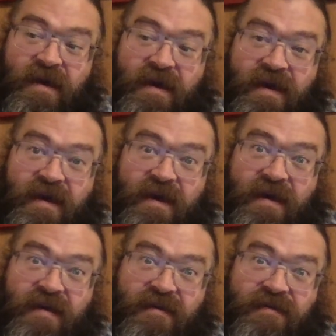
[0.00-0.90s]

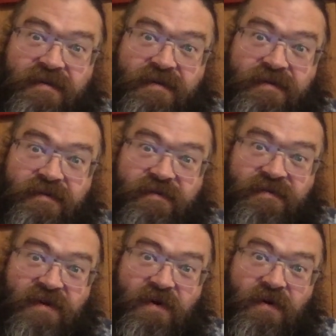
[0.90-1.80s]
And
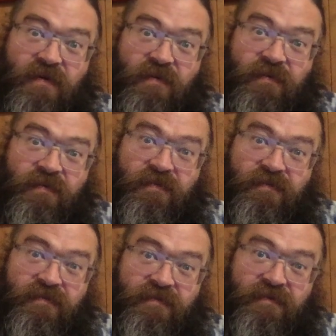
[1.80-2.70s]
so
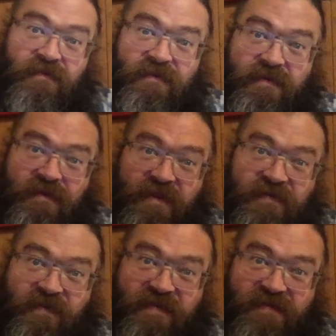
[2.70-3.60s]
they
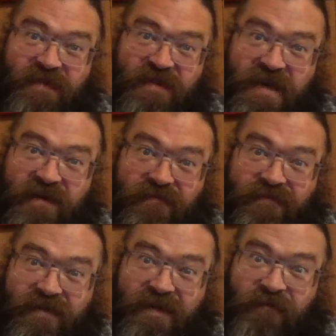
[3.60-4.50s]
took this much out
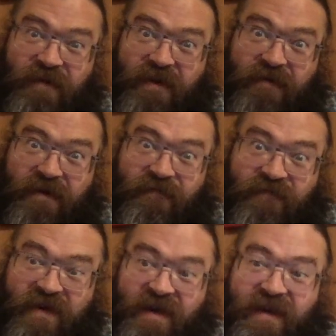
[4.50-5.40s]
and I'm running around
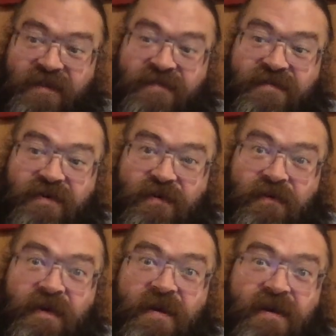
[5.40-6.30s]
fine. So
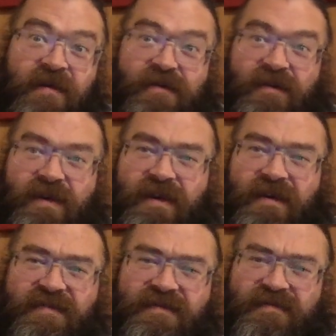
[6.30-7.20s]

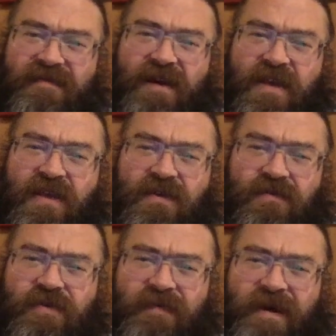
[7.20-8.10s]
it's a
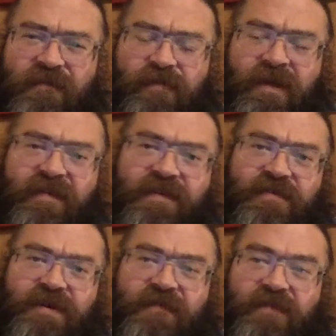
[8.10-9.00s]
huge amount of blood that
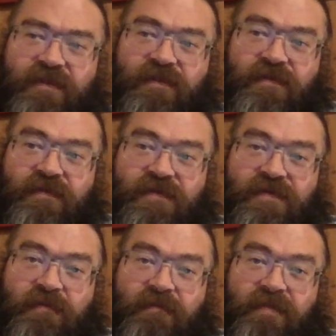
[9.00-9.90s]
you have to
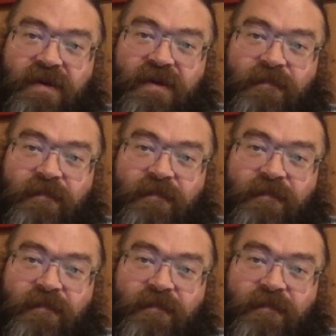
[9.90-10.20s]
lose, but